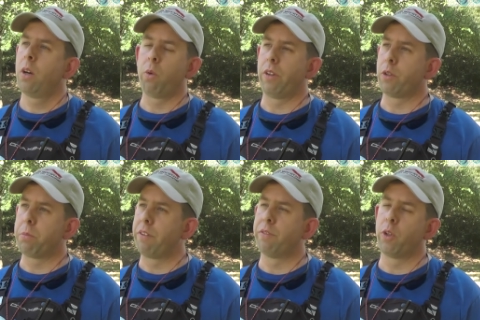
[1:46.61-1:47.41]
whether
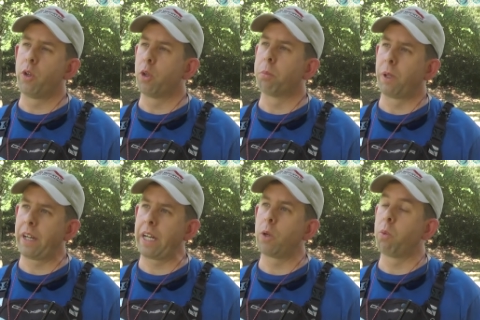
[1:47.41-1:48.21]
it be food or
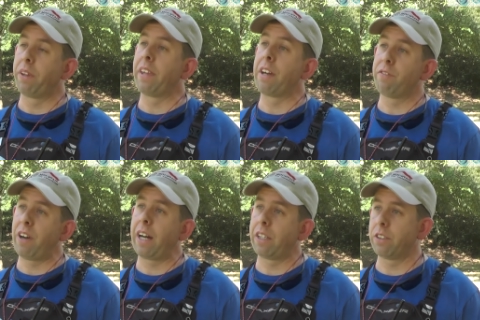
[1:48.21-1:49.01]
play, when they
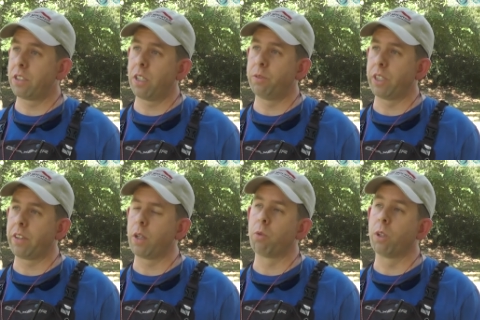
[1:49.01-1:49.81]
find the
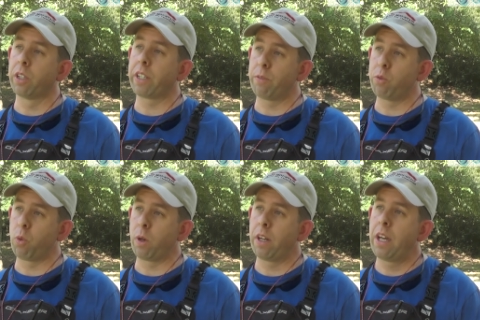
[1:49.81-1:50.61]
subject that we're looking
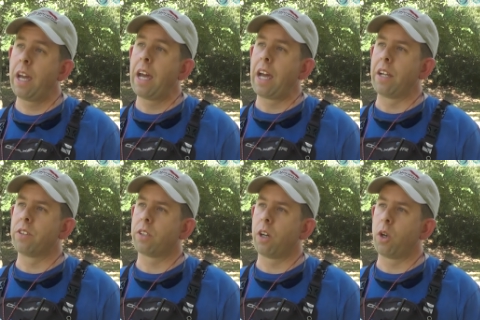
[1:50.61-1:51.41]
for.
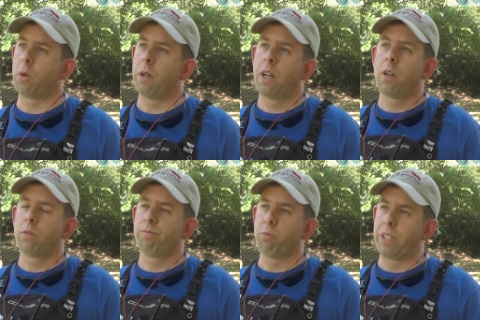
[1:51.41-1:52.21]
And so
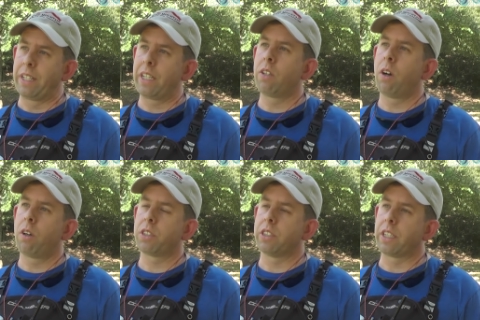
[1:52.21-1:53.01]
we need
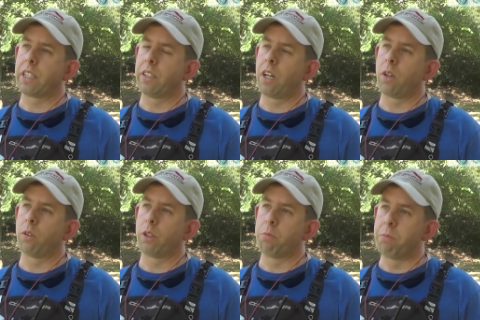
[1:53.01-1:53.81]
dogs that can not
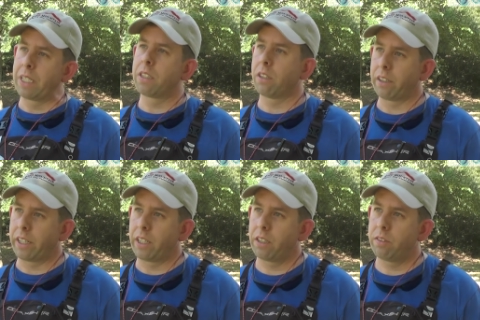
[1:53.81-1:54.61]
only
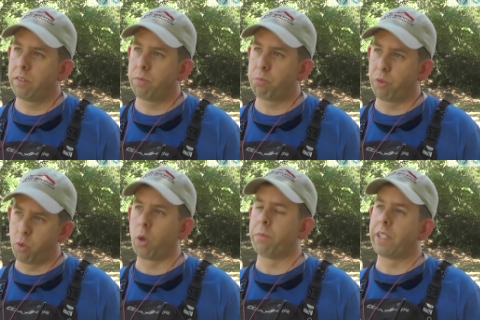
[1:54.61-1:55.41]
mentally
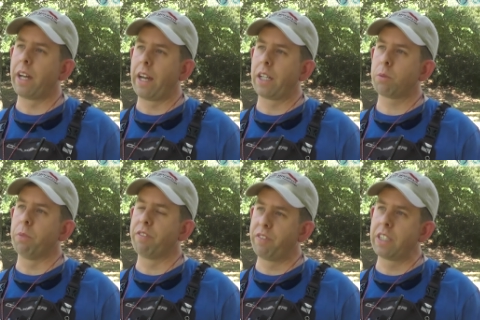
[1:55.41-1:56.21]
perform the task,
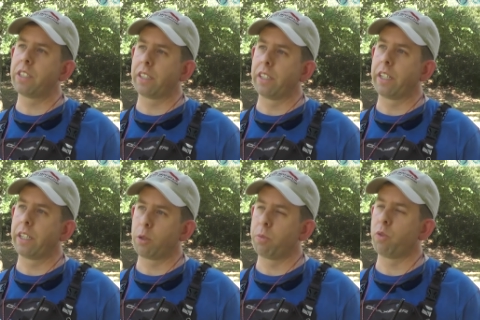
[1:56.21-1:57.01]
but physically
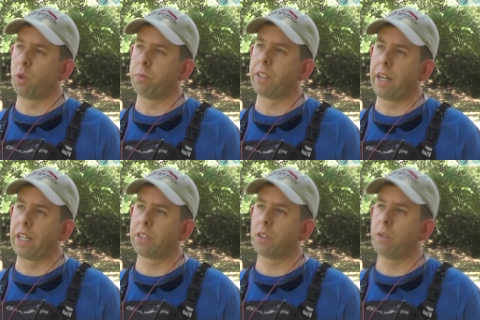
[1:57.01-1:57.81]
can perform the
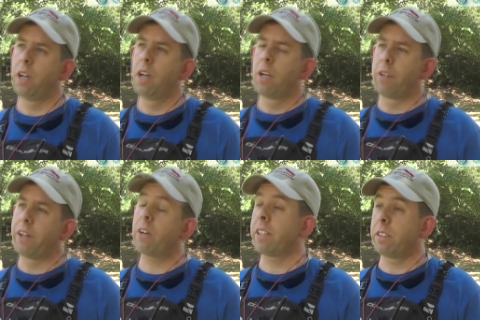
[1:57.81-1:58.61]
task. So, and
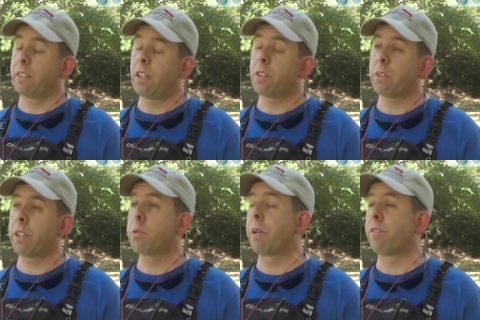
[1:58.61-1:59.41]
they also
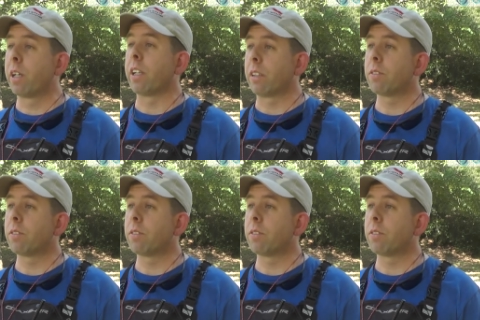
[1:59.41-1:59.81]
need to be friendly.